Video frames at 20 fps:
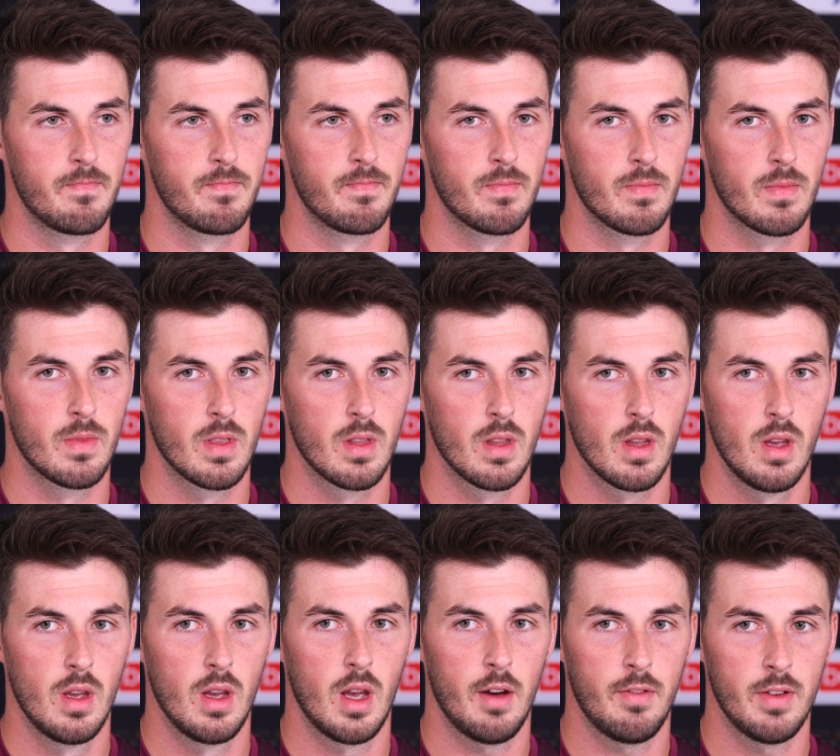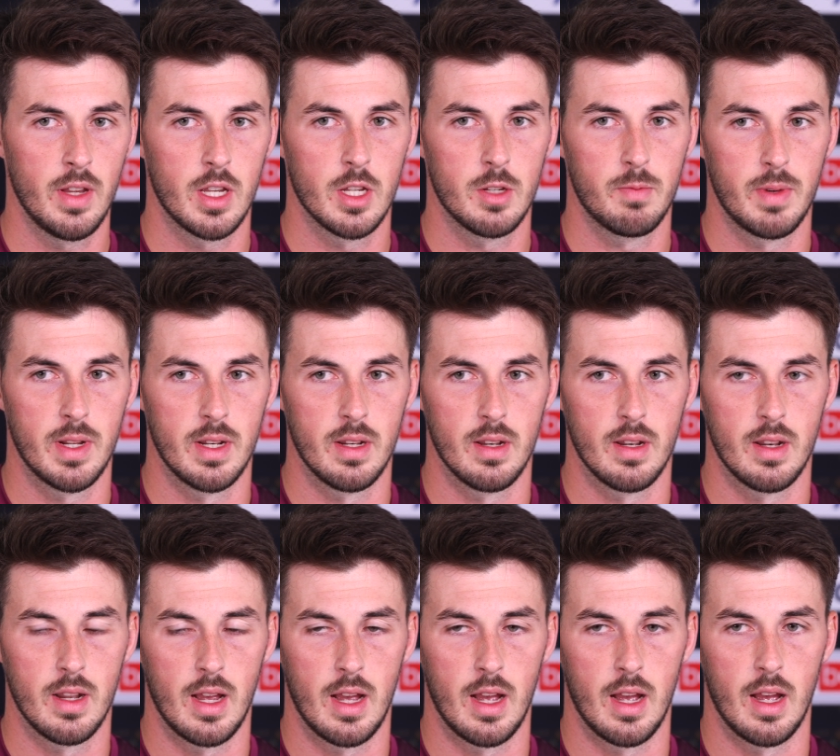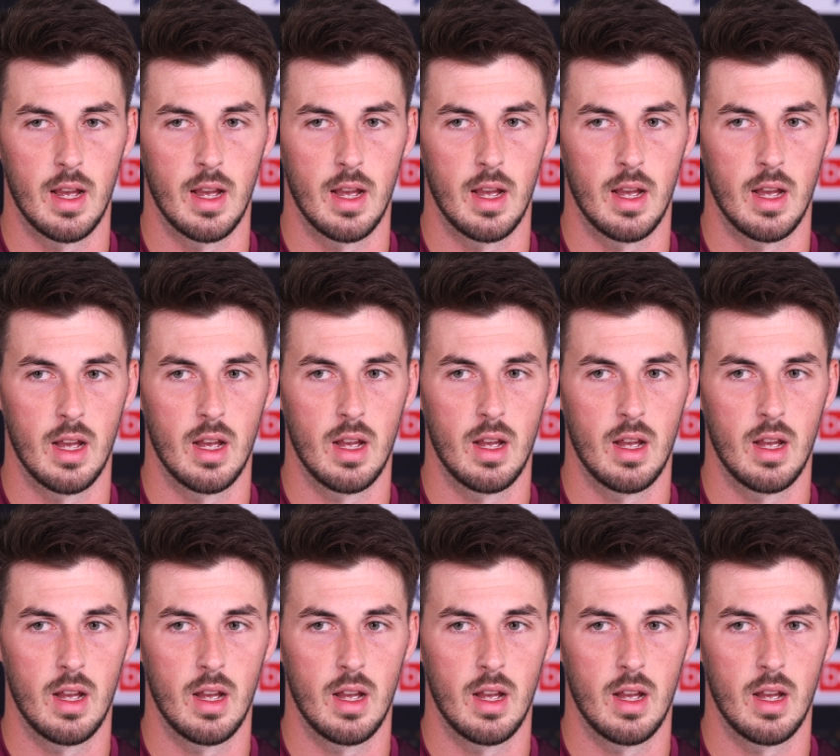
the season? I think it's been an